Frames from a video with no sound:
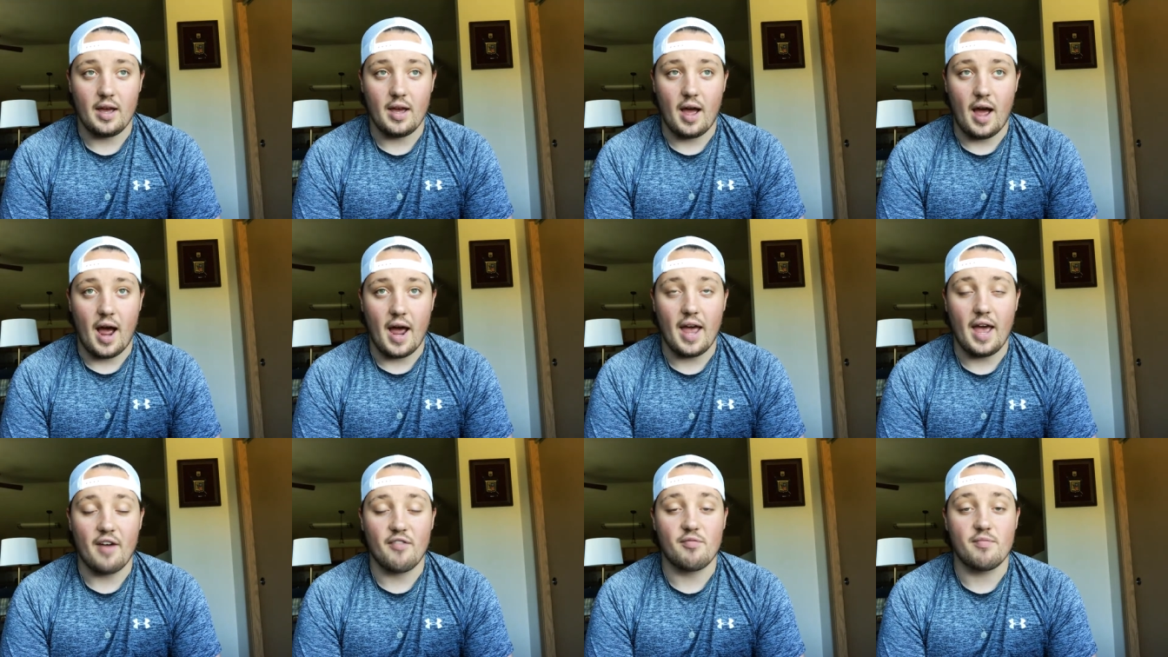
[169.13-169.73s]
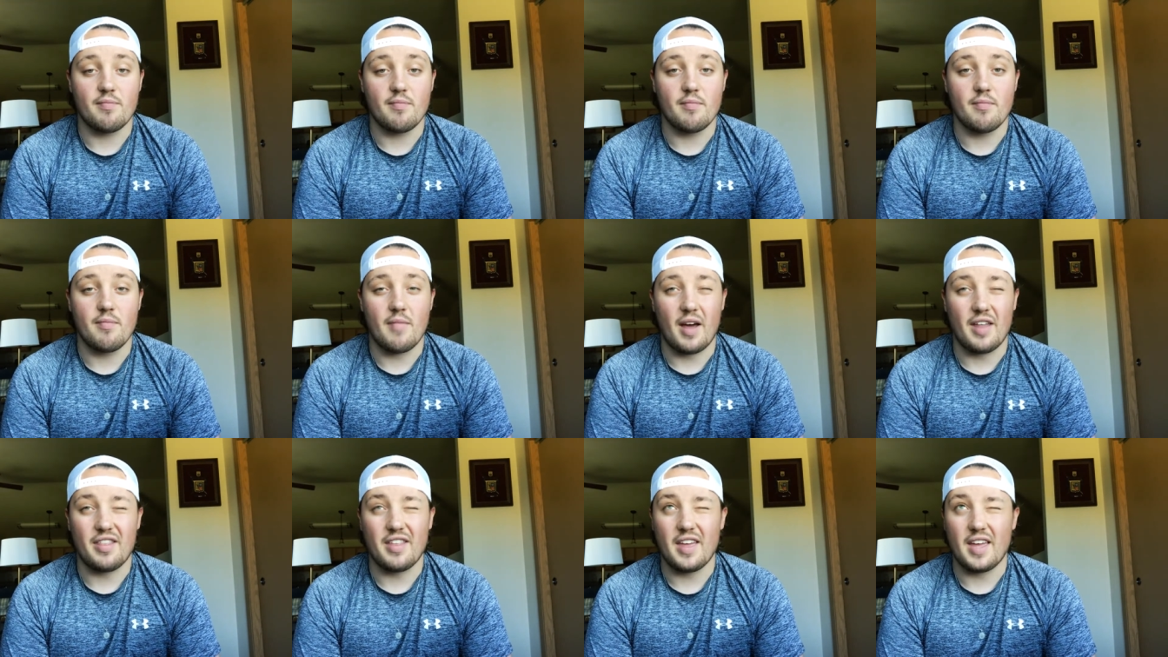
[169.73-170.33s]
I have,
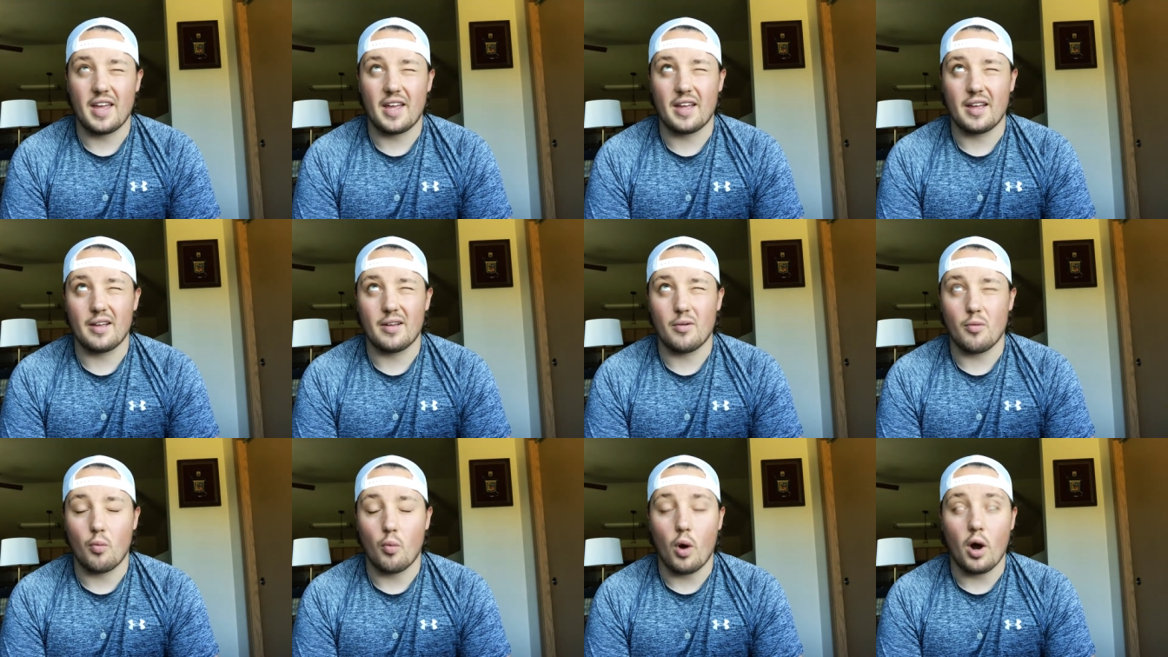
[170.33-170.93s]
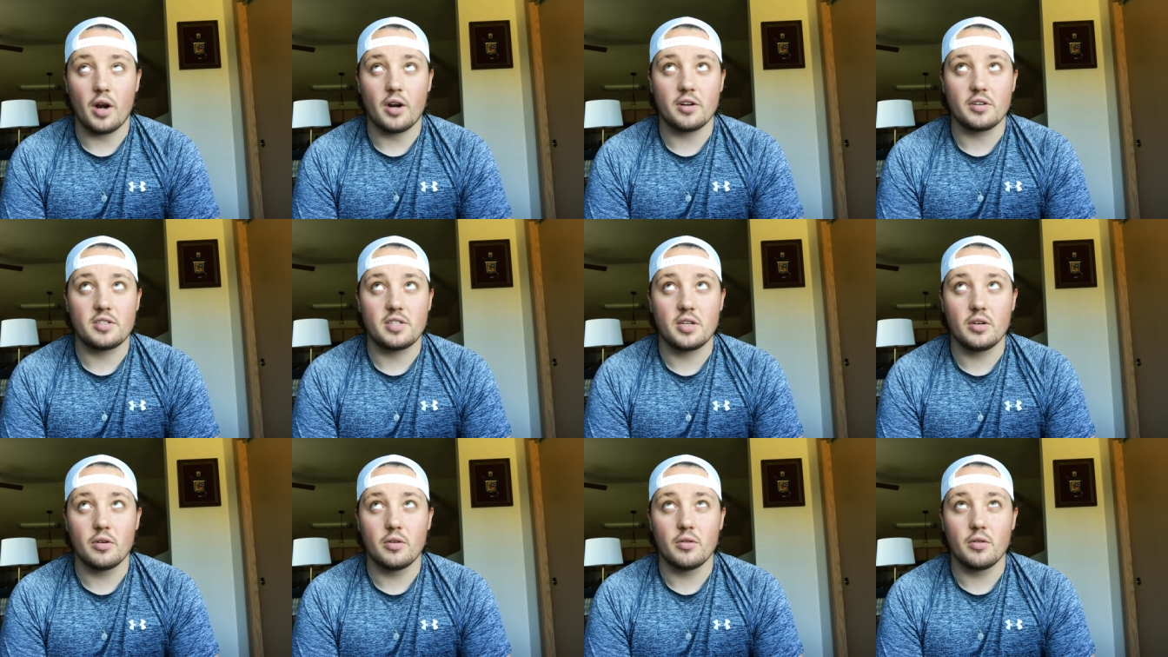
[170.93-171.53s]
I think, one or
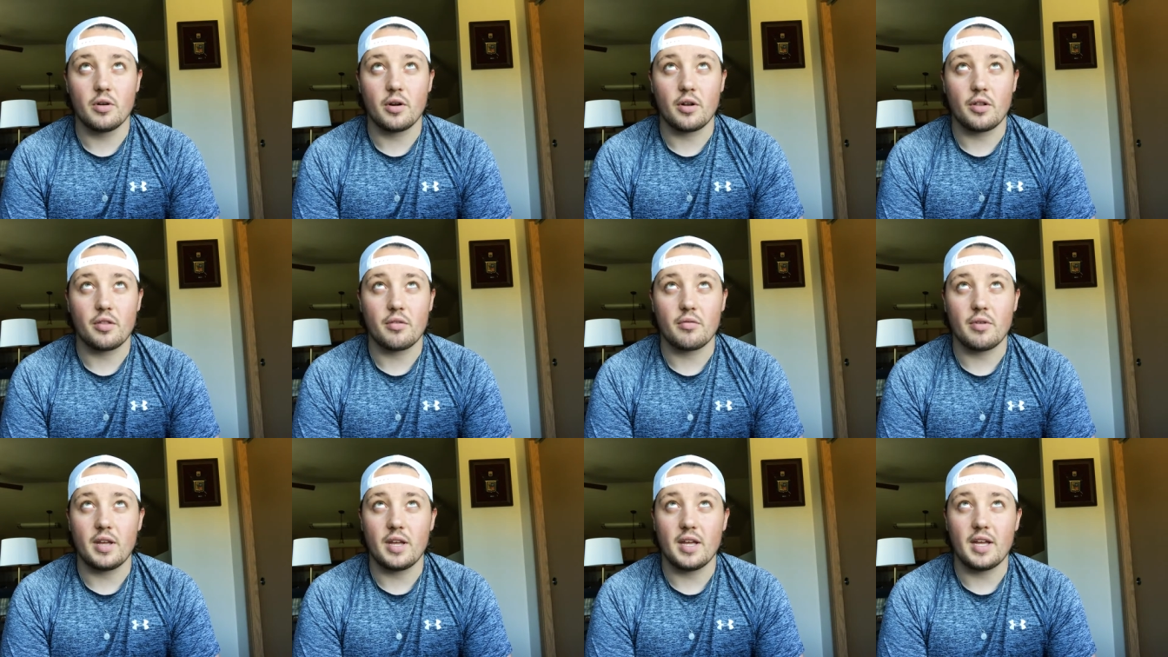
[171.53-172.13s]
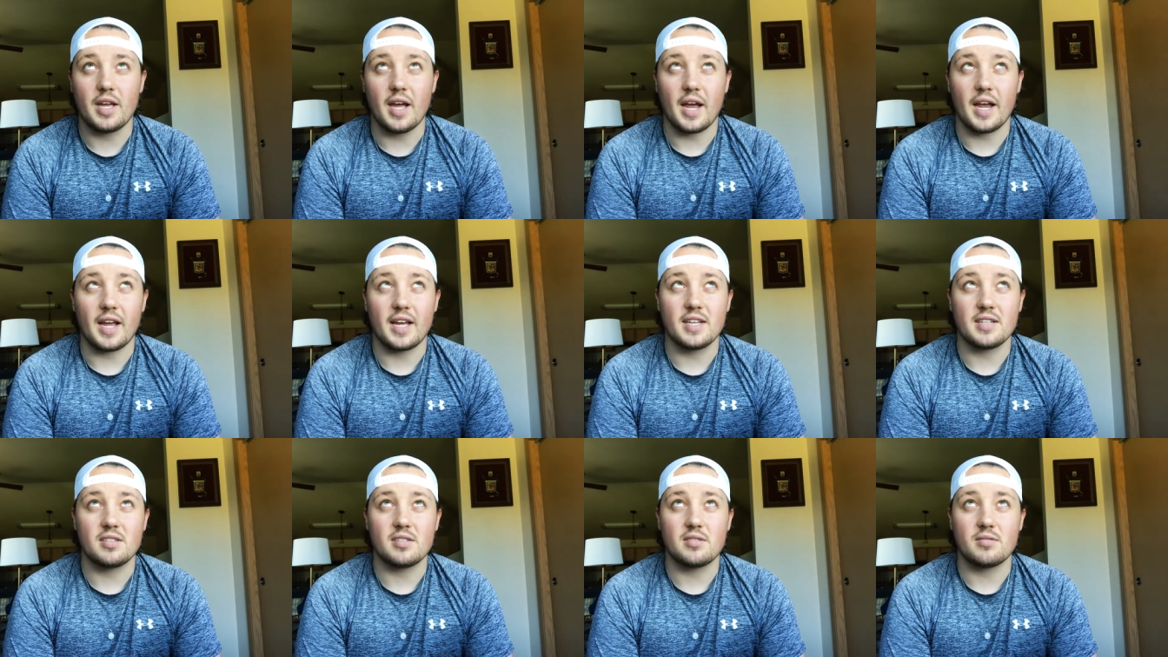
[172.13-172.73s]
two or three, I
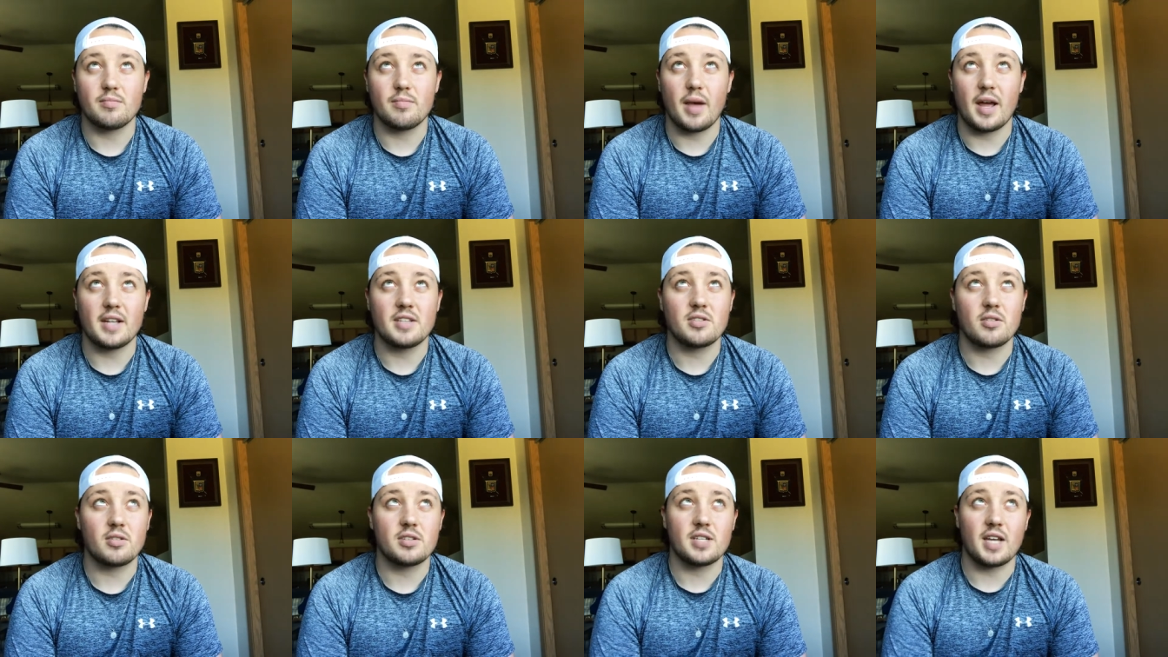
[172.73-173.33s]
guess, mentors.